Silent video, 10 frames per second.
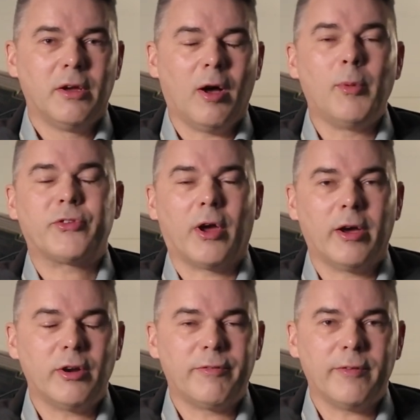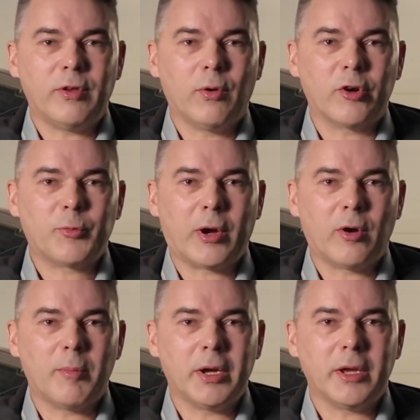almost 150
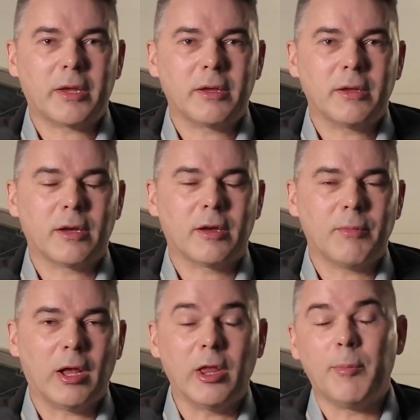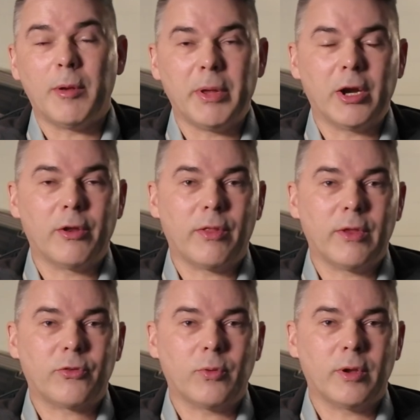horsepower bike, a little bit bigger than
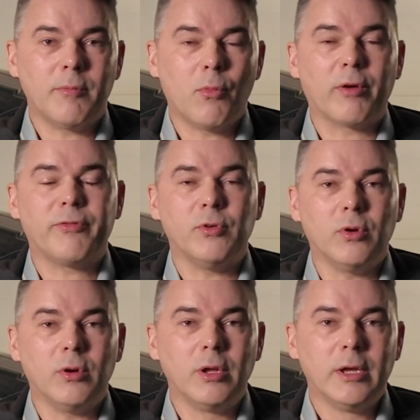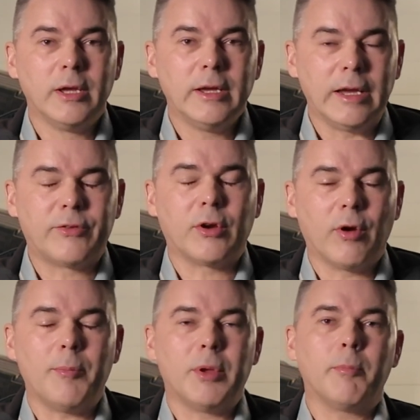this one, more fuel. It's a
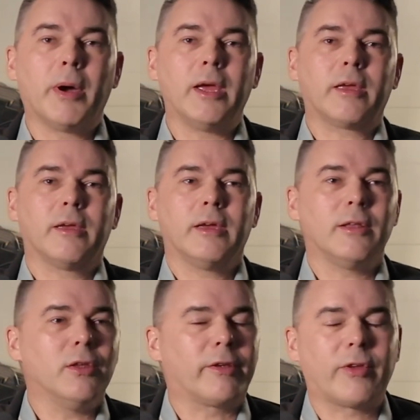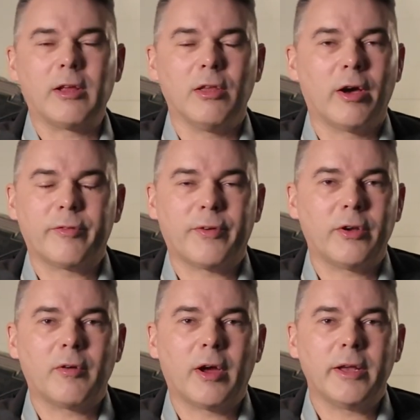great big bike. It looks like a lot of
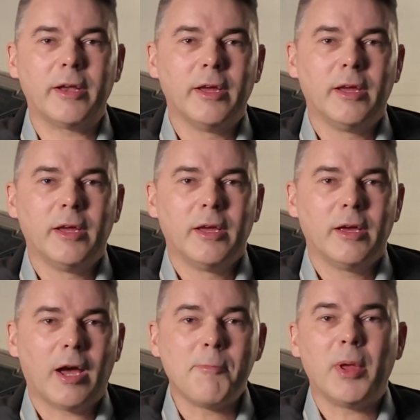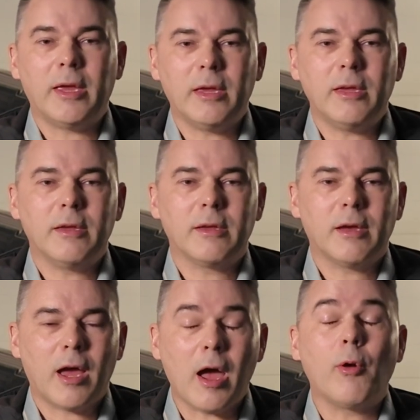fun to ride.
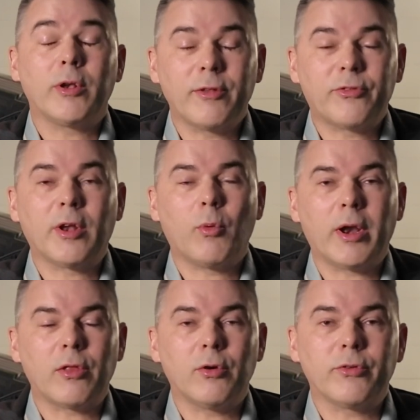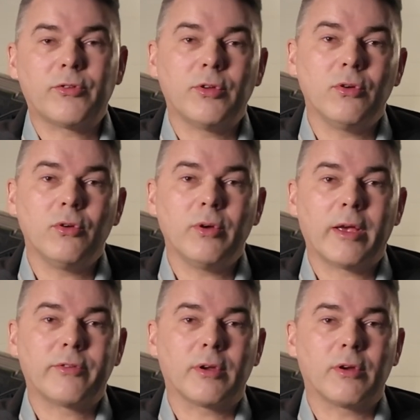I would consider one of those two
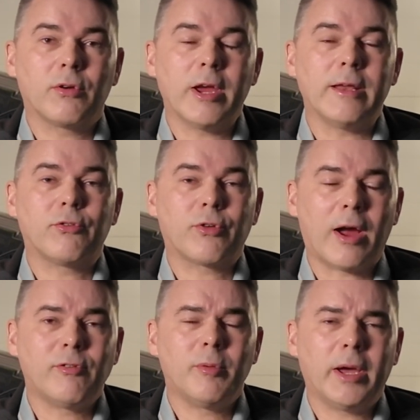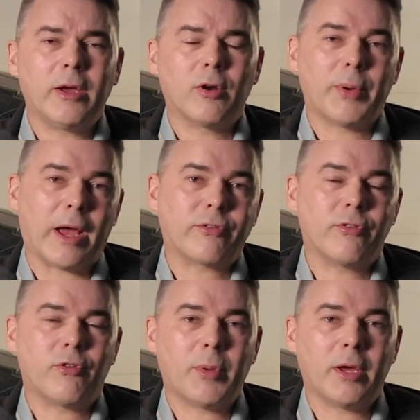as a great travel bike or
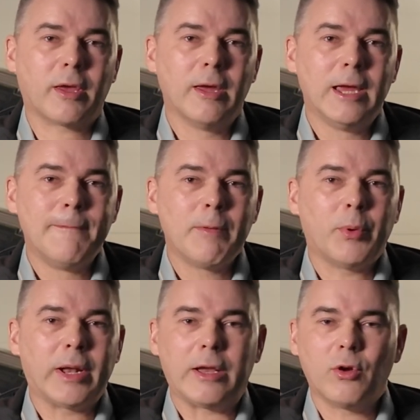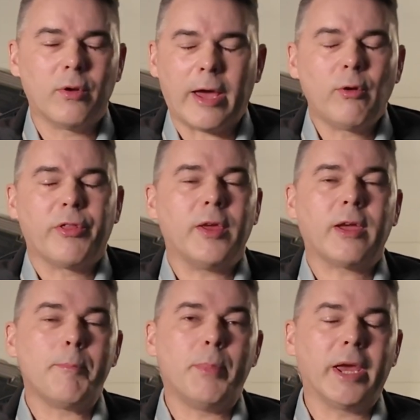passenger bike, but I don't
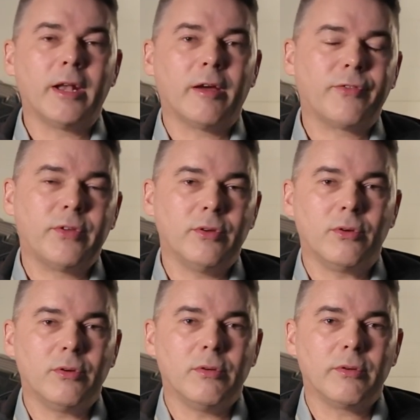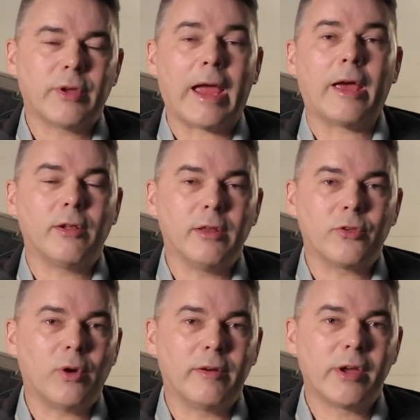think I'm big enough to handle a
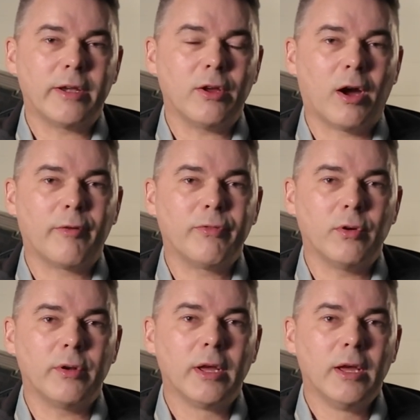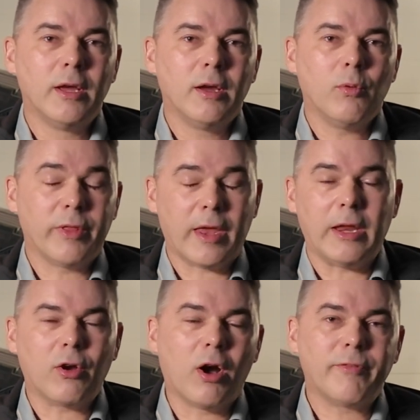1290 off-road with
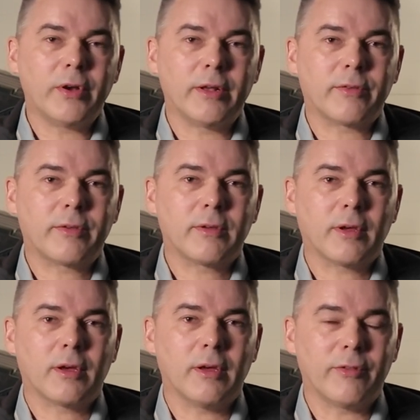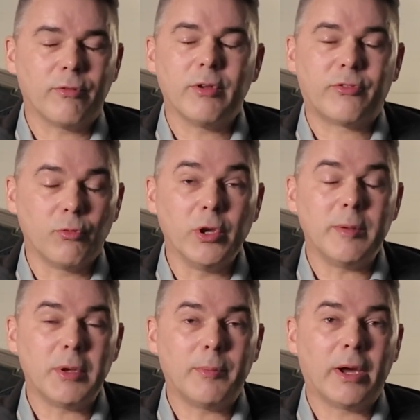any confidence. It's a
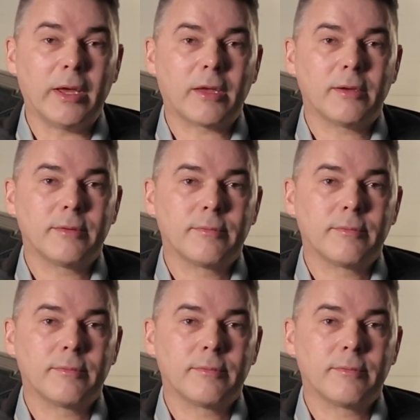really big bike.